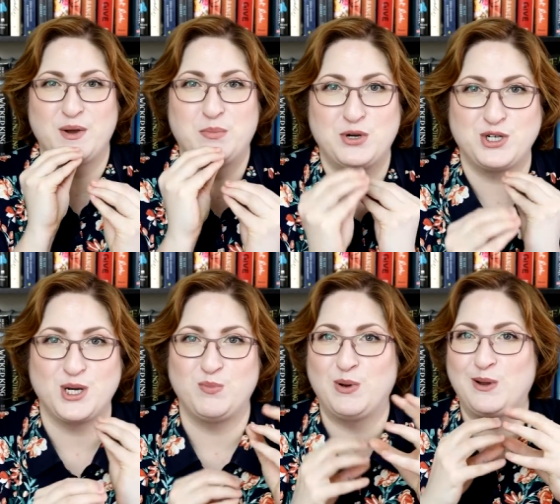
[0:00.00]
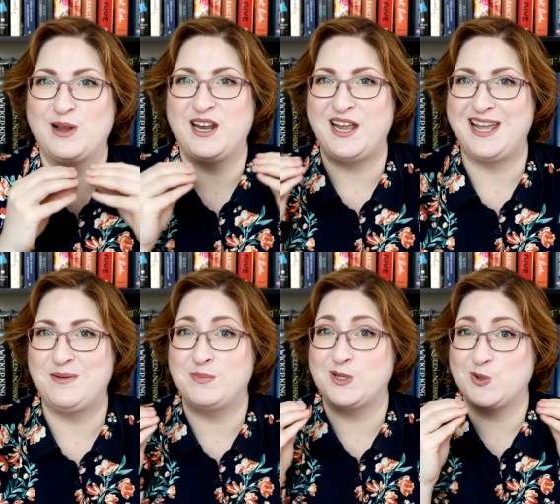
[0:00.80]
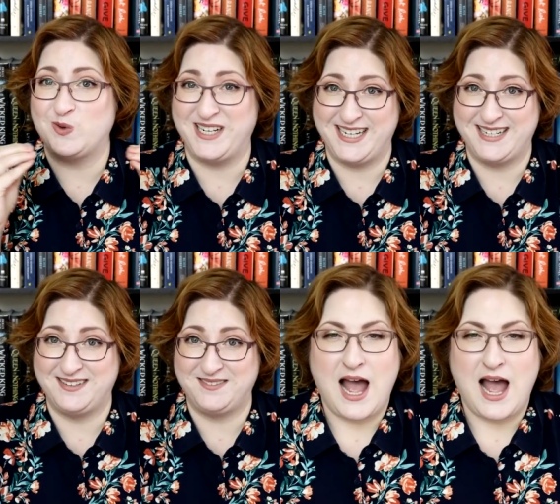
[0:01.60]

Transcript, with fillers: push and pull and in between.